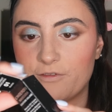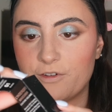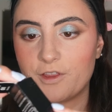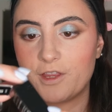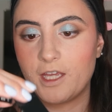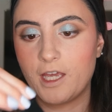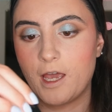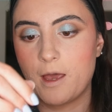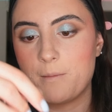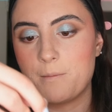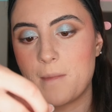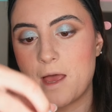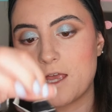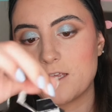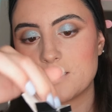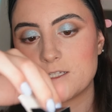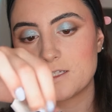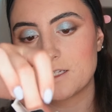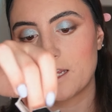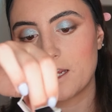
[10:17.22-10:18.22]
for the
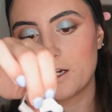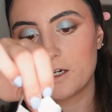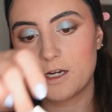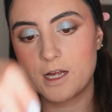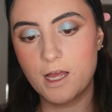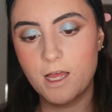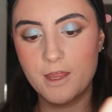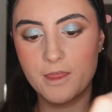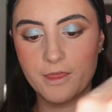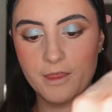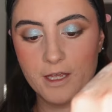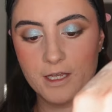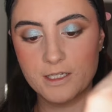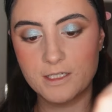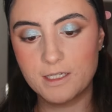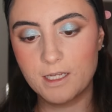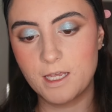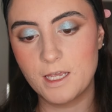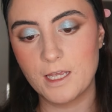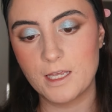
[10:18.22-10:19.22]
mascara.
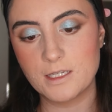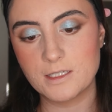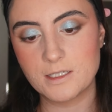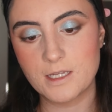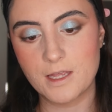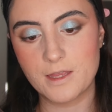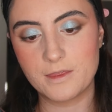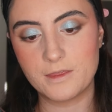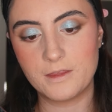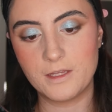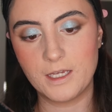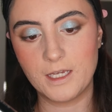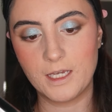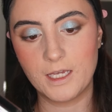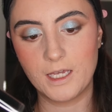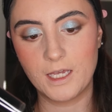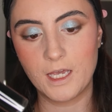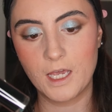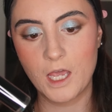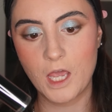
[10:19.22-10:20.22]
This is
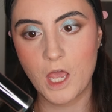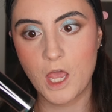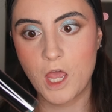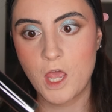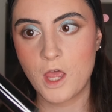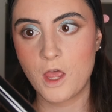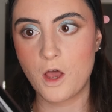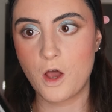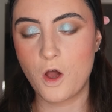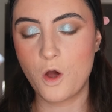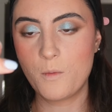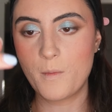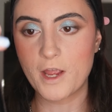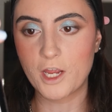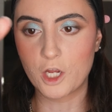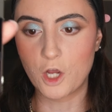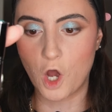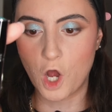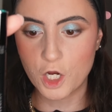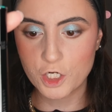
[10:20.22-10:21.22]
the, oh my
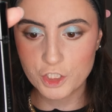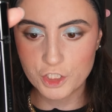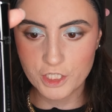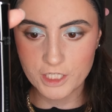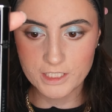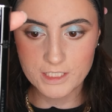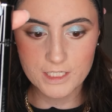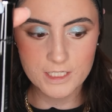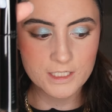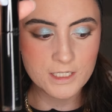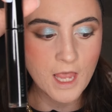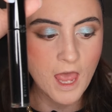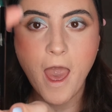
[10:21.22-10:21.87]
gosh, this is